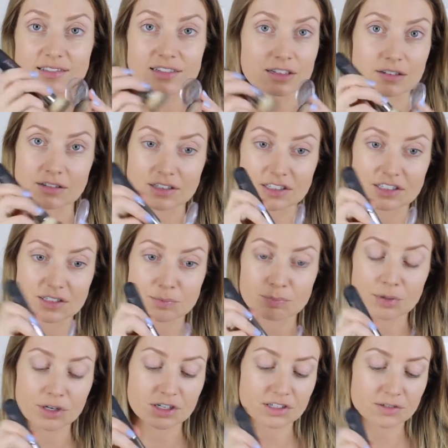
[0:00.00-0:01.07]
literally
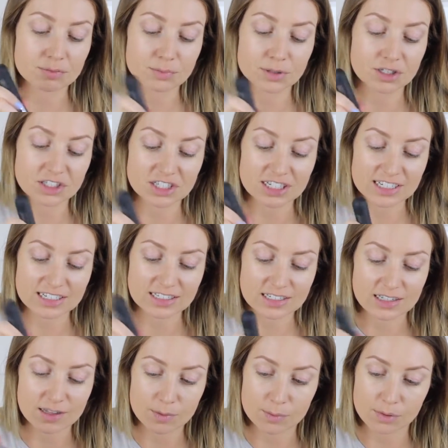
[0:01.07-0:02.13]
just push it
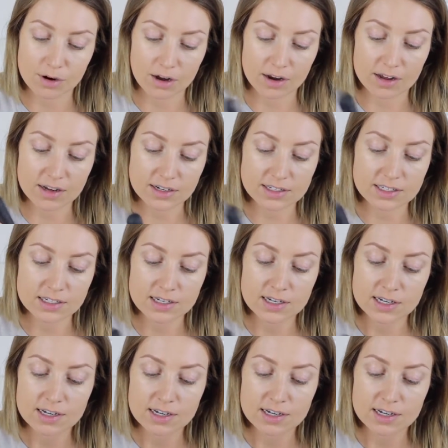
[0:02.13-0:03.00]
into the product.